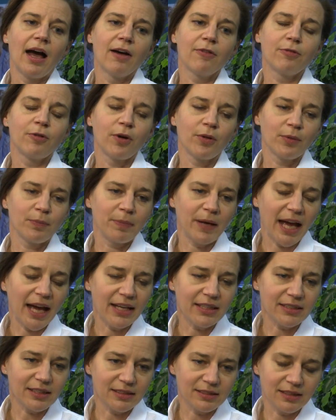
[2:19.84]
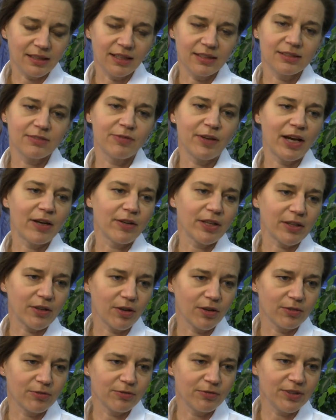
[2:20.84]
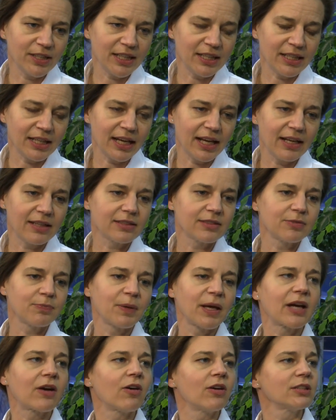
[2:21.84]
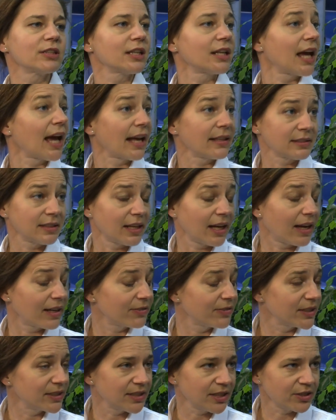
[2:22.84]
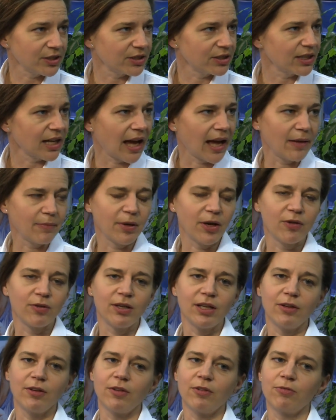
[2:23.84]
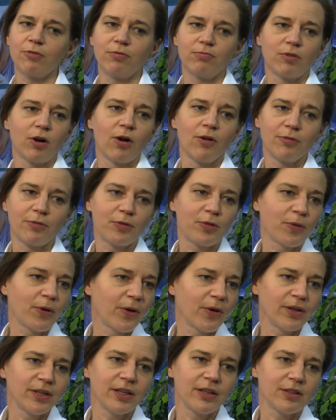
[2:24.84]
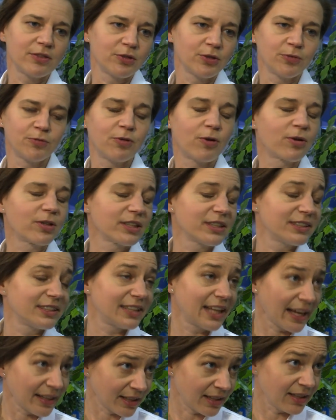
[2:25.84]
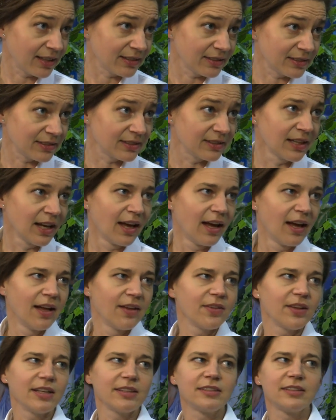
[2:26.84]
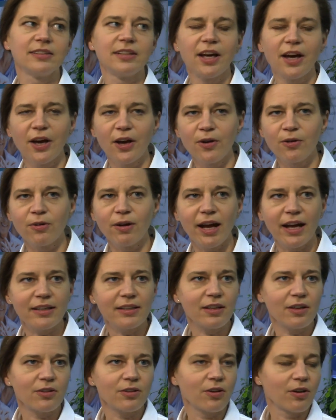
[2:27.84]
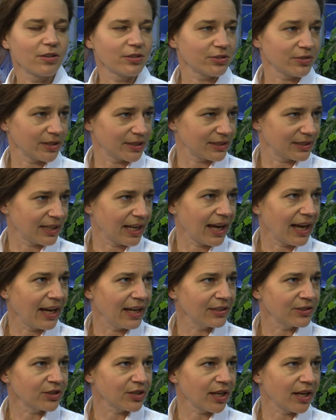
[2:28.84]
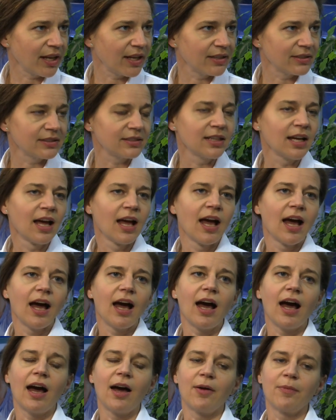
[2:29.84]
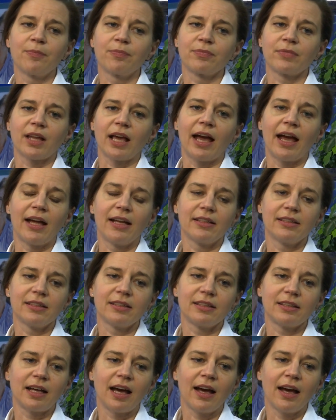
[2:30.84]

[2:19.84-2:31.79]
For the patient, it's very convenient because it has an acquisition time only of 30 to 40 seconds. There's no radio contrast agent, and it